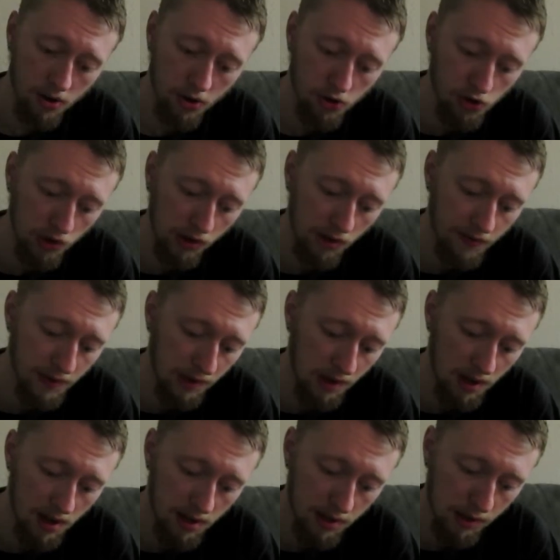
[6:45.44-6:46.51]
and Country Surf
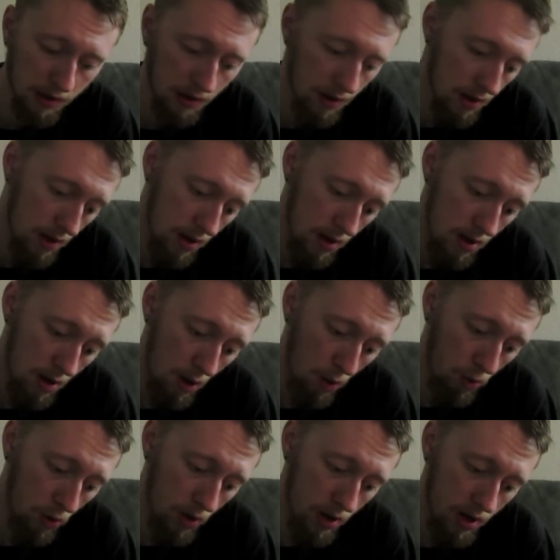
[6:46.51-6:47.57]
Designs,
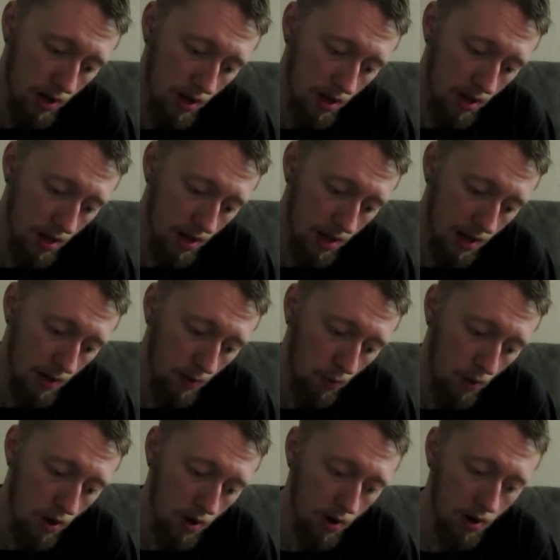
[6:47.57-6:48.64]
Wood and
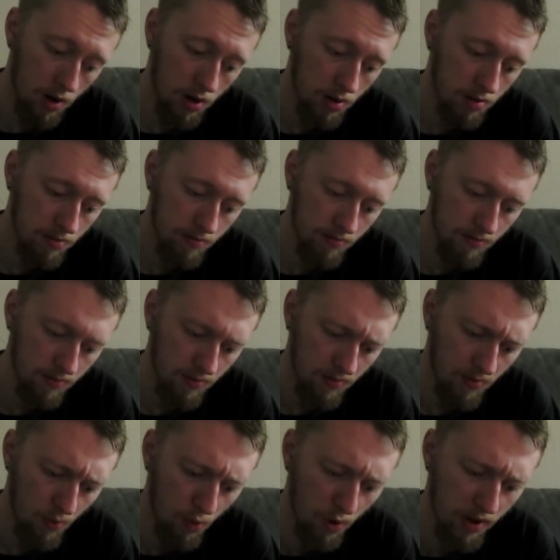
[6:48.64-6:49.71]
Water,
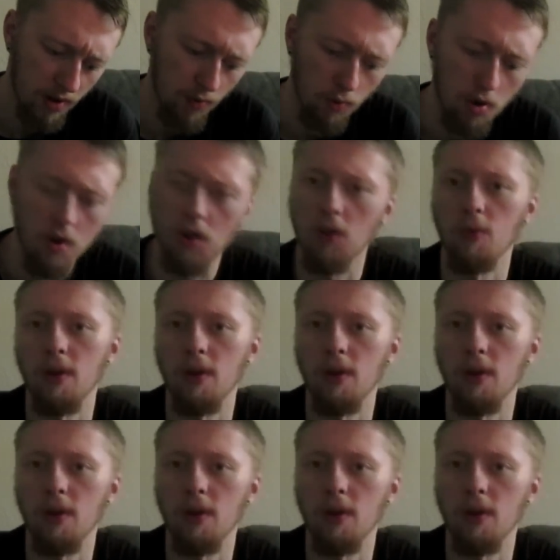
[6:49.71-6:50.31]
Wood and Water